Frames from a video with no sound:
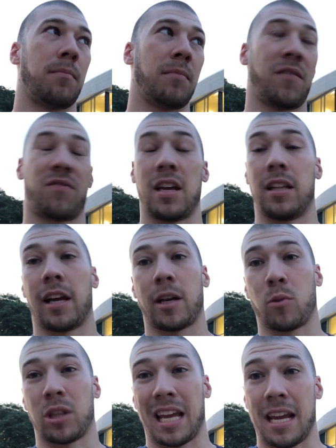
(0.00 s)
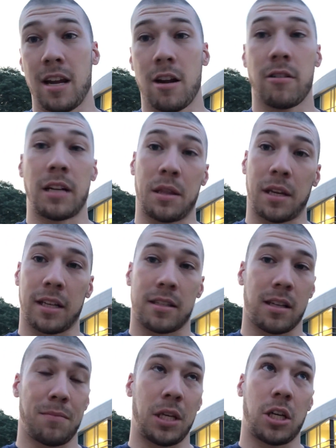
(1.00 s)
if they like what they hear and they think it's
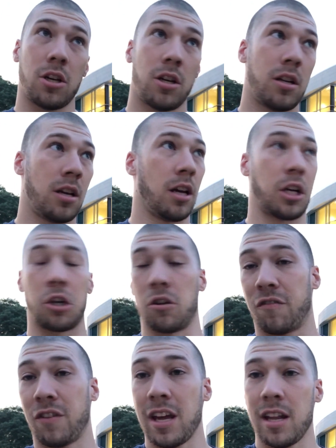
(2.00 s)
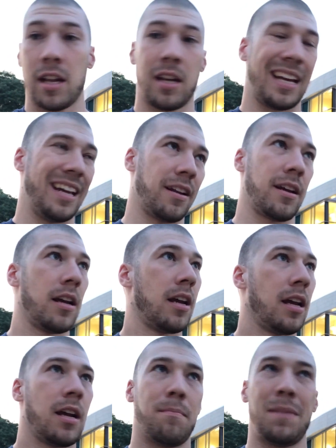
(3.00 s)
going to be good, a good fit, it
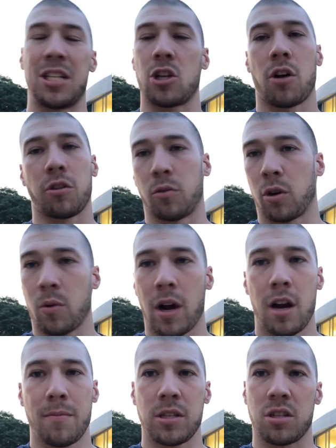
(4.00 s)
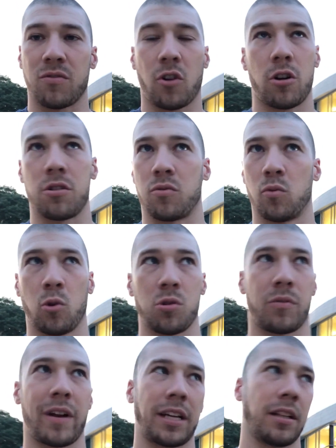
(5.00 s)
meets all the requirements as far as rules
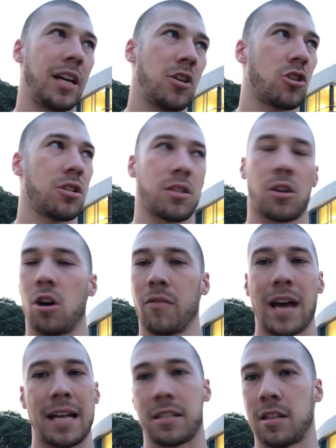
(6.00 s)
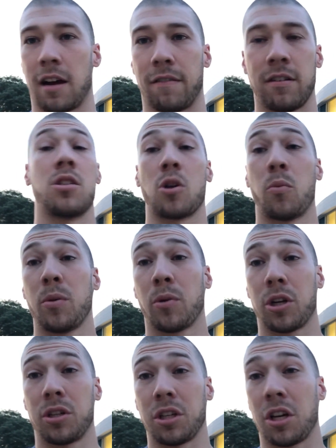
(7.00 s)
and regulations and all of that stuff. So we were
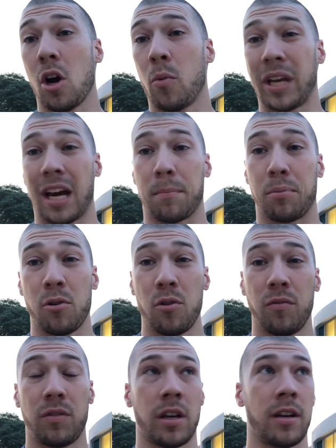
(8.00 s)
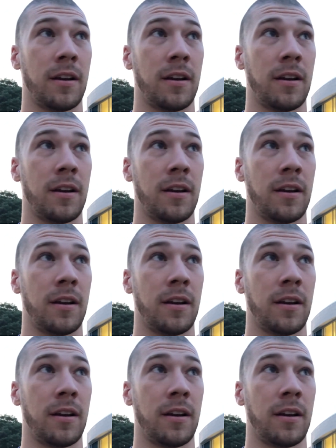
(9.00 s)
good to go. We got approved.